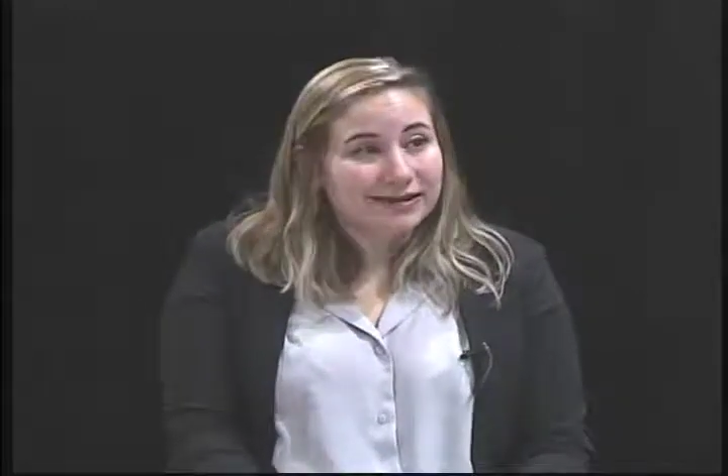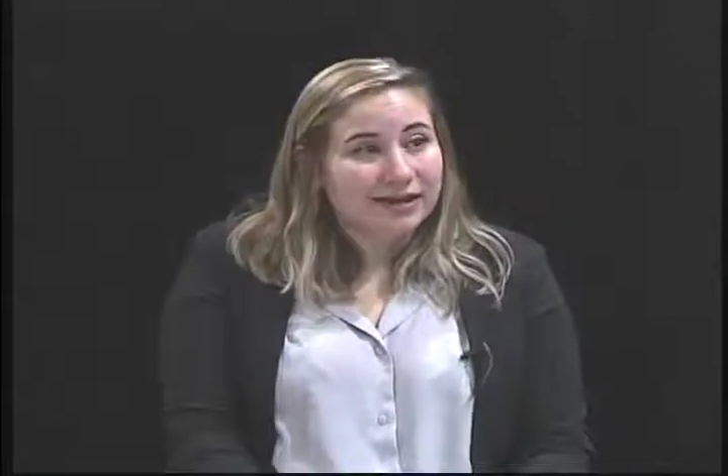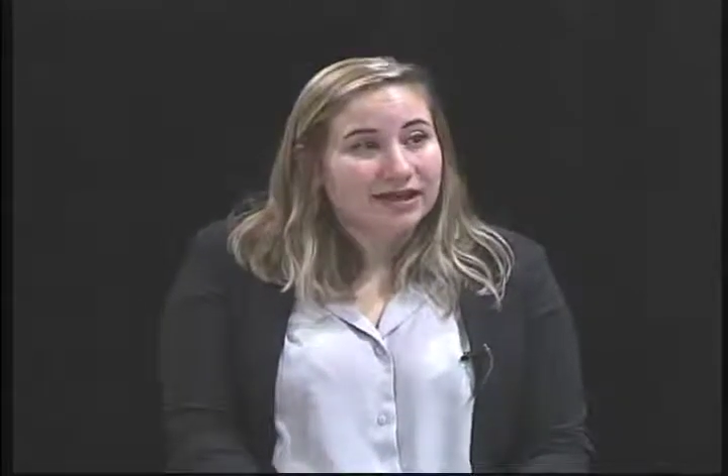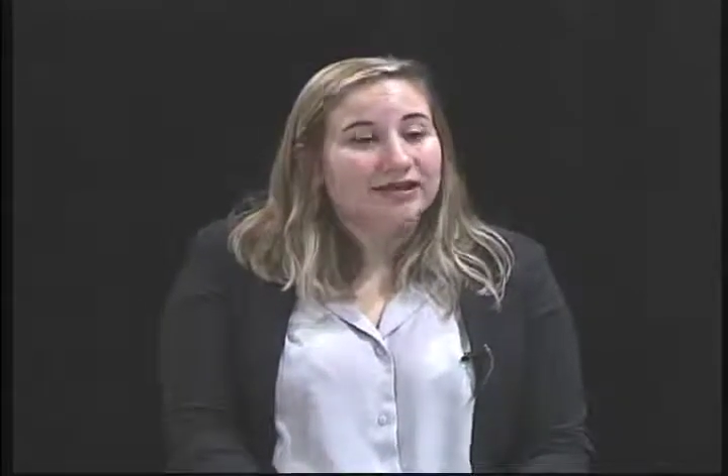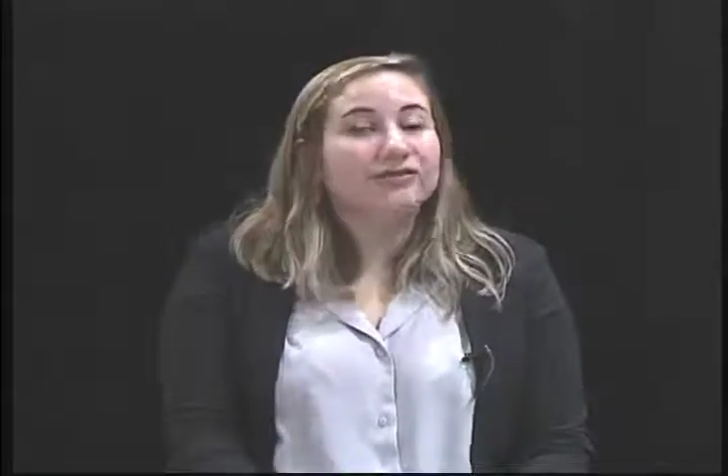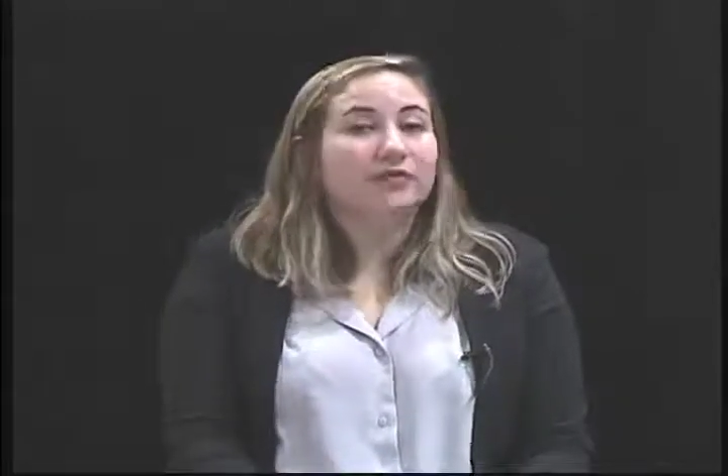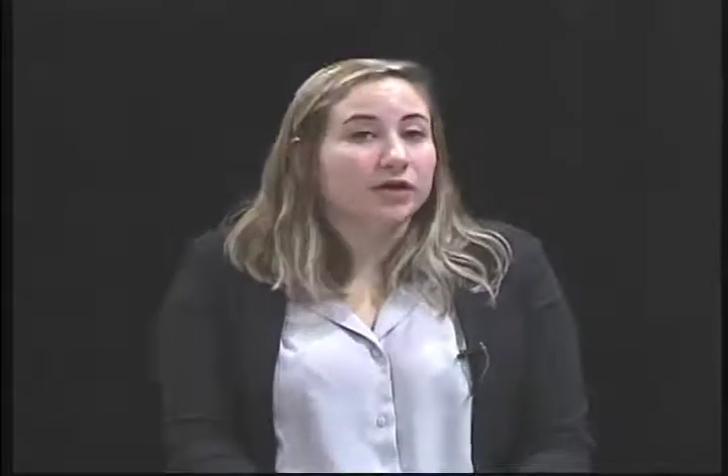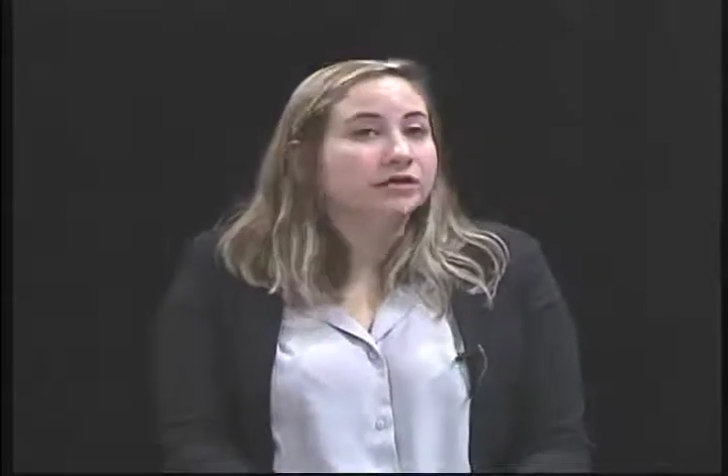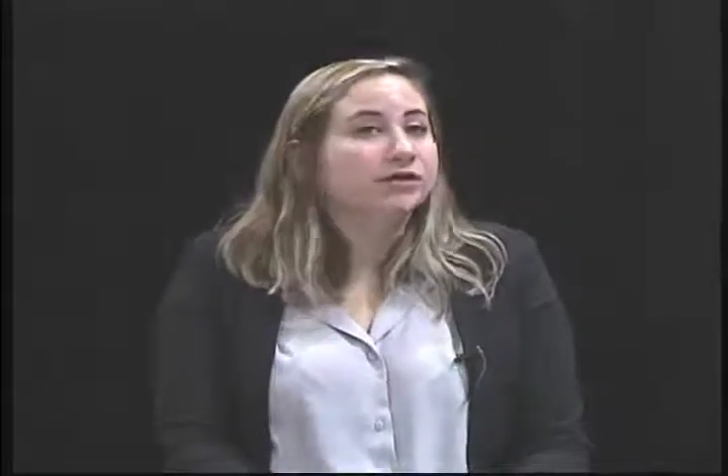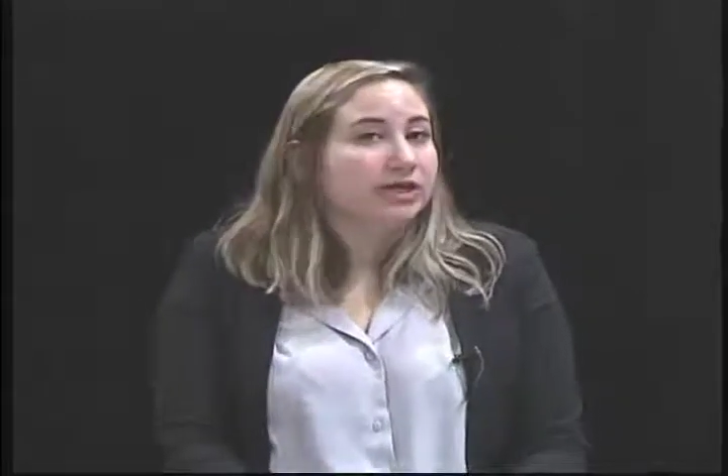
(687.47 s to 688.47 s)
a
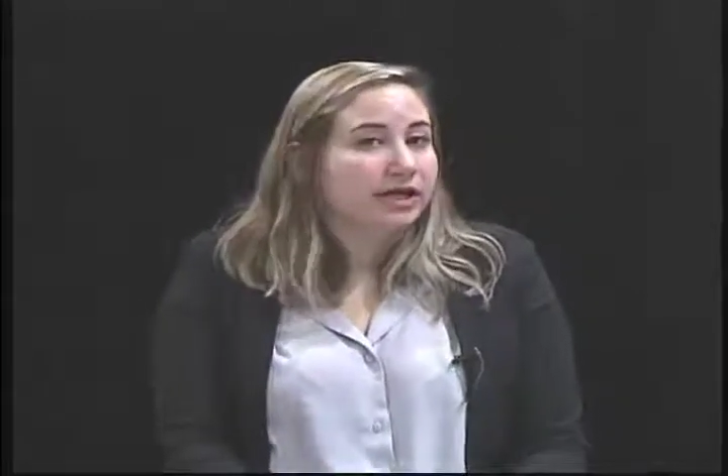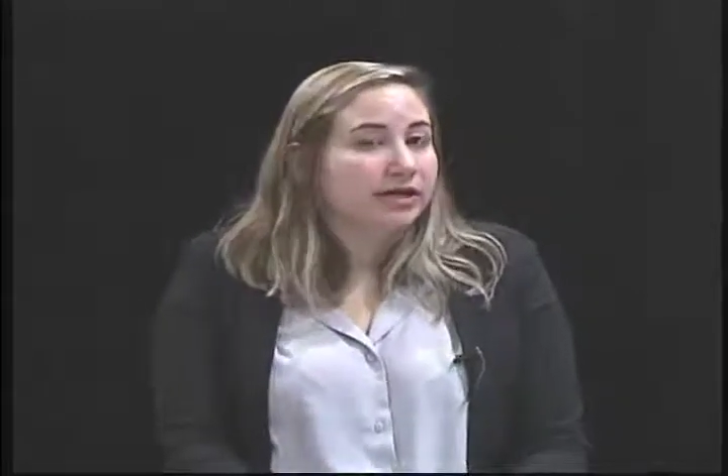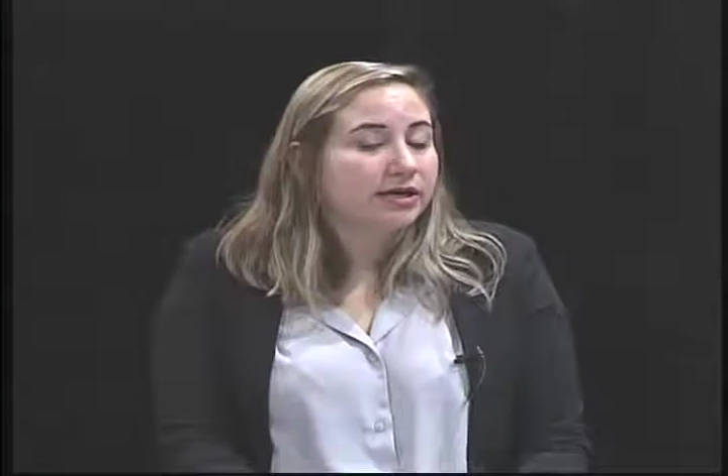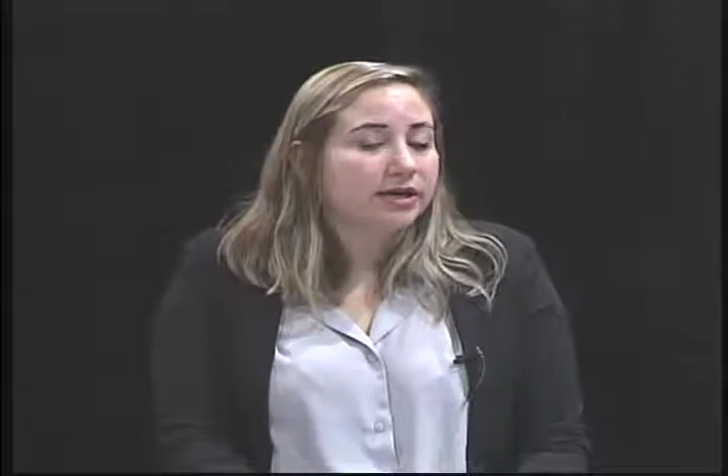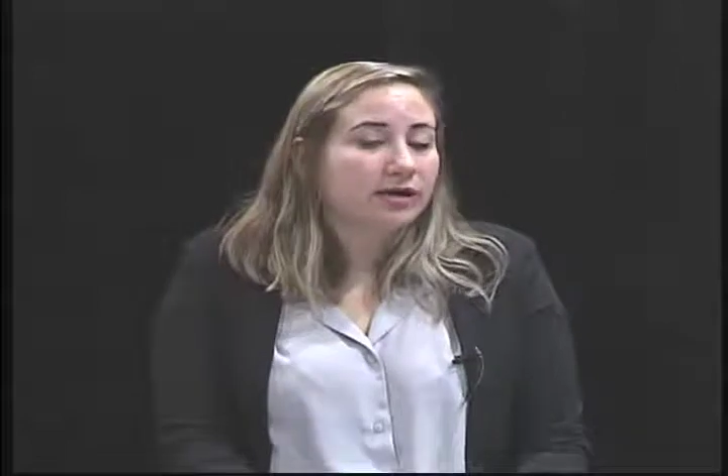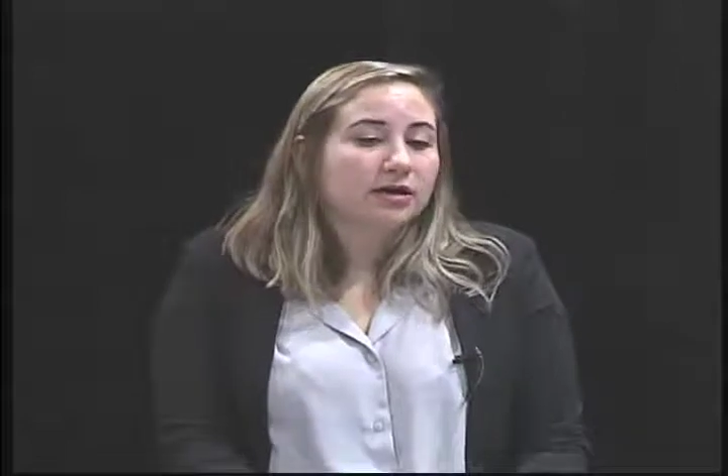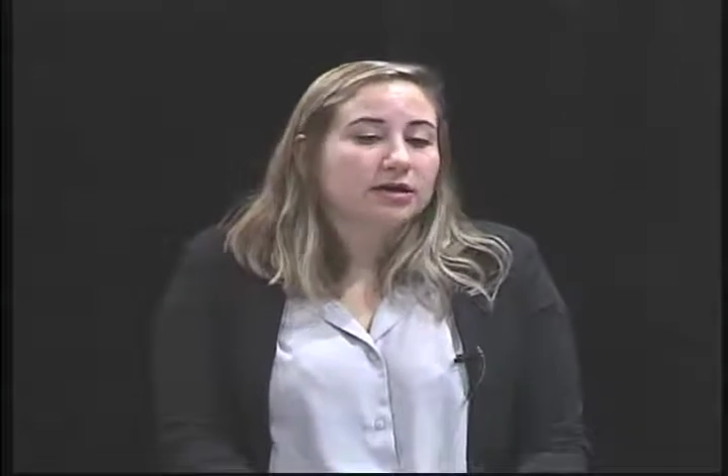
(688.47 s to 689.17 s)
false charity,